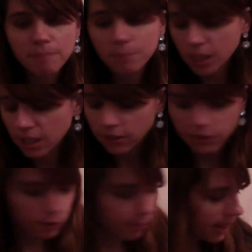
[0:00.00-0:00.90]
because
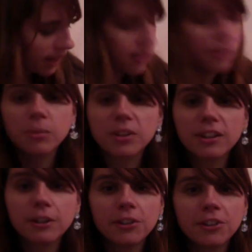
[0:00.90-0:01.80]
those bags seem to be the
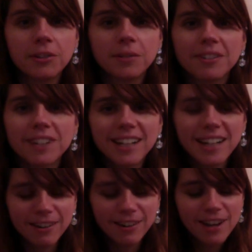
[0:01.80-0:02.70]
closest to me right
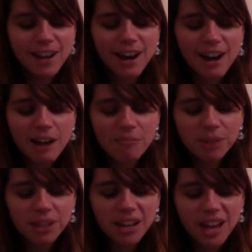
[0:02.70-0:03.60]
now.
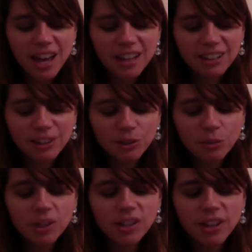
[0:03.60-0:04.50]
But at
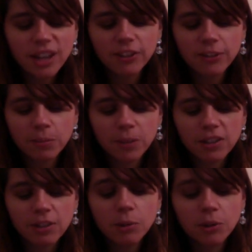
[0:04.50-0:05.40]
Goodwill, I spent
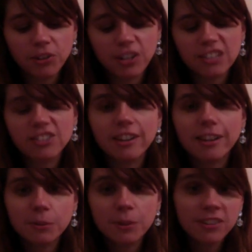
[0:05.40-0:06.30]
the most, actually. I
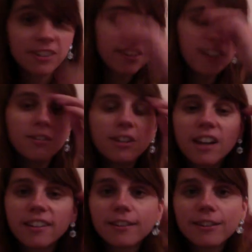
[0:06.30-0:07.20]
spent
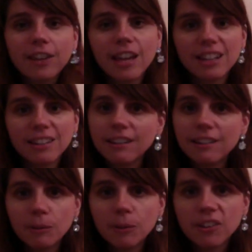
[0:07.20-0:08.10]

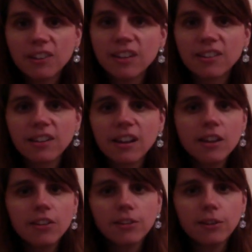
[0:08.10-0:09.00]
$63.91.
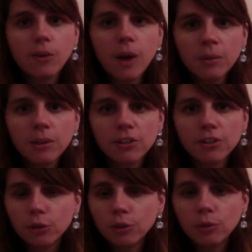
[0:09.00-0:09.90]
So I'm going to
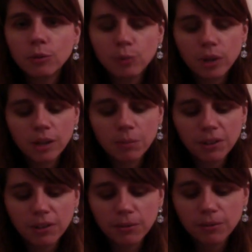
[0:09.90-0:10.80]
show you what I
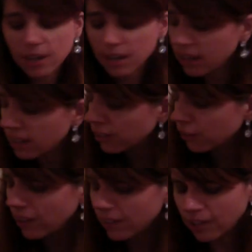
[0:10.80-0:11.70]
picked up for that. And I'll
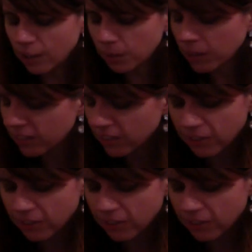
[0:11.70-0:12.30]
try to tell you the prices,